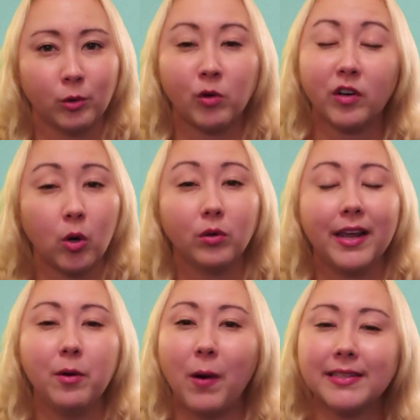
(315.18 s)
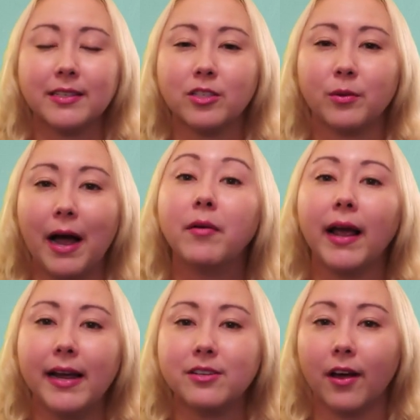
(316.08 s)
Over at Old Key West, it's around
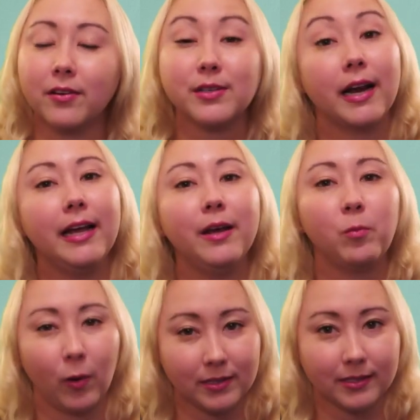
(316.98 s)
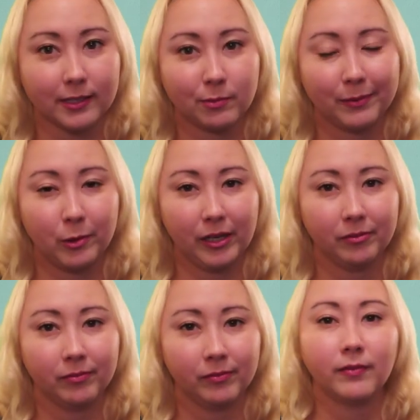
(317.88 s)
$8.81 per point.
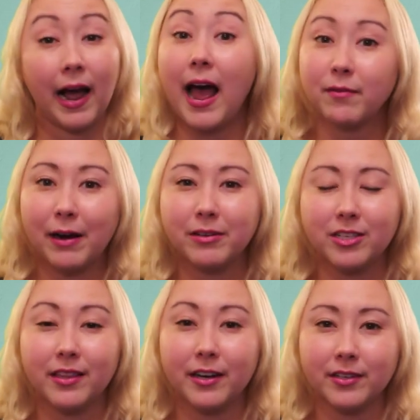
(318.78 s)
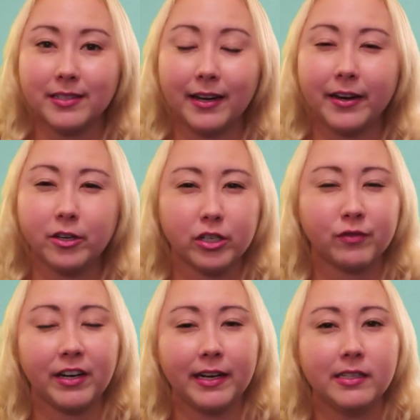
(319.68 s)
I have rounded to the nearest cent here
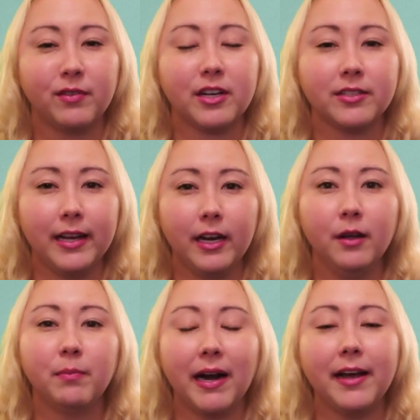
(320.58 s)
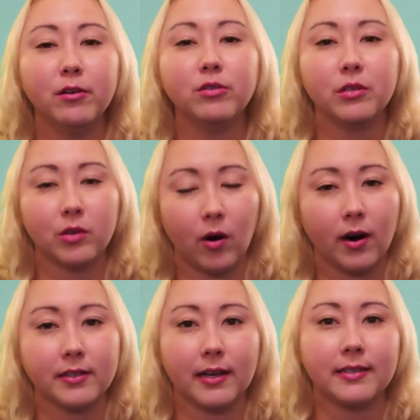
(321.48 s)
just for ease of understanding, but annual dues
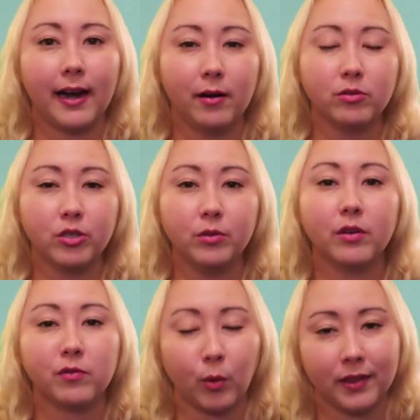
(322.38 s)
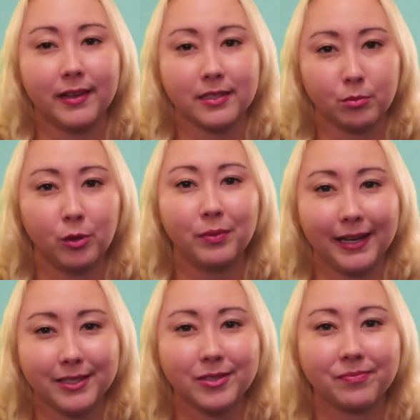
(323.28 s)
are assessed out to the 4th decimal
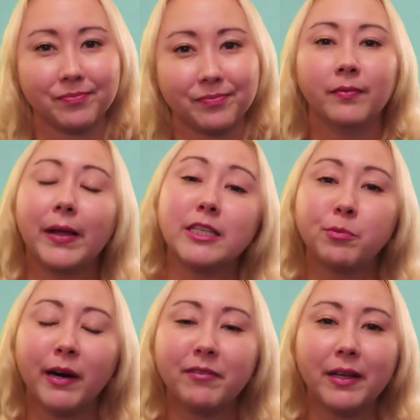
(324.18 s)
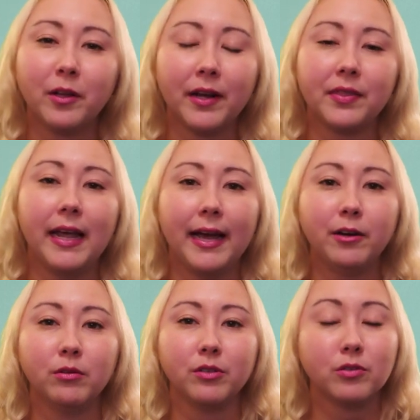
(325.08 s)
place. Let's briefly look at the
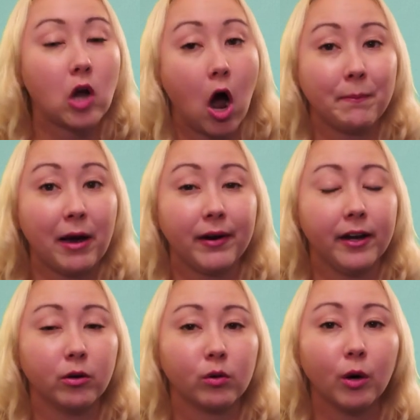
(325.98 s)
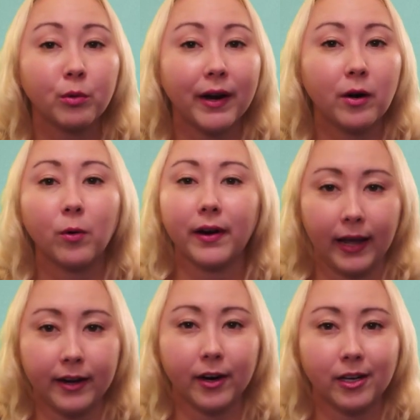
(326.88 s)
annual dues compound annual growth rate, or
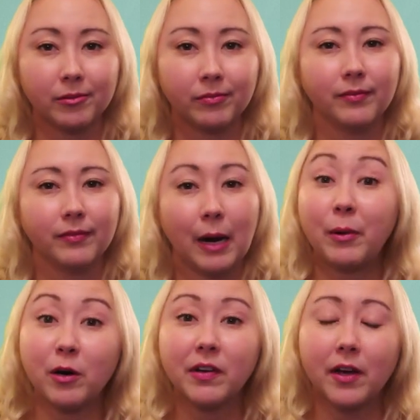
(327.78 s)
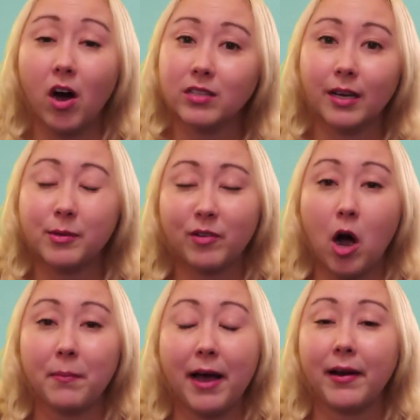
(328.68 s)
CAGR. I went over the concept of
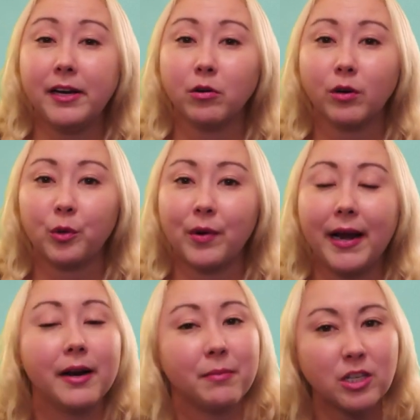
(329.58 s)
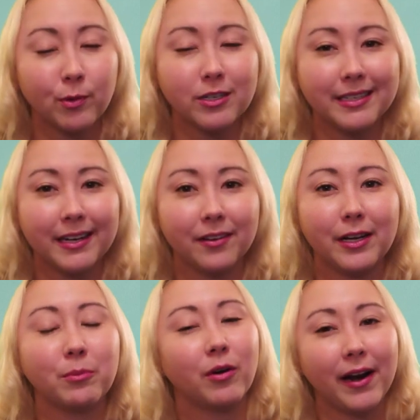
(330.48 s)
compound annual growth rate in much more detail
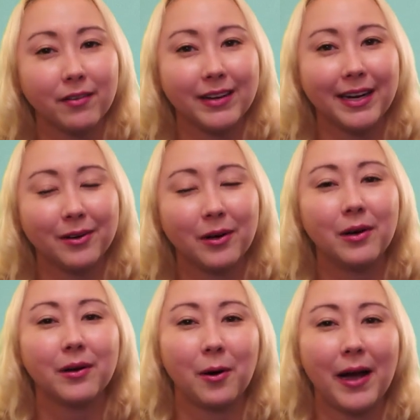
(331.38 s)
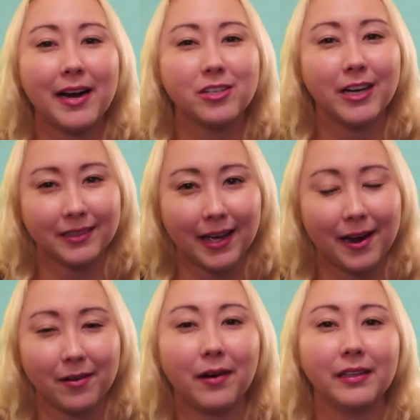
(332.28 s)
in a prior video. Go ahead and check that
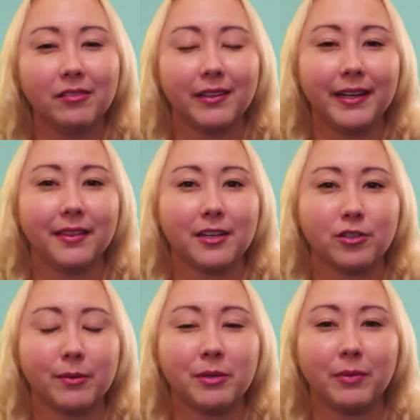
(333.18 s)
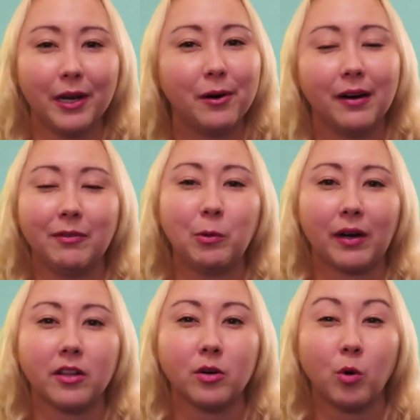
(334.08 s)
out. I'll leave the link in the description below if you
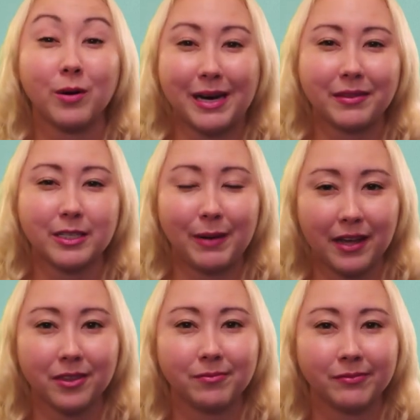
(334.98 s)
want to learn more about this math.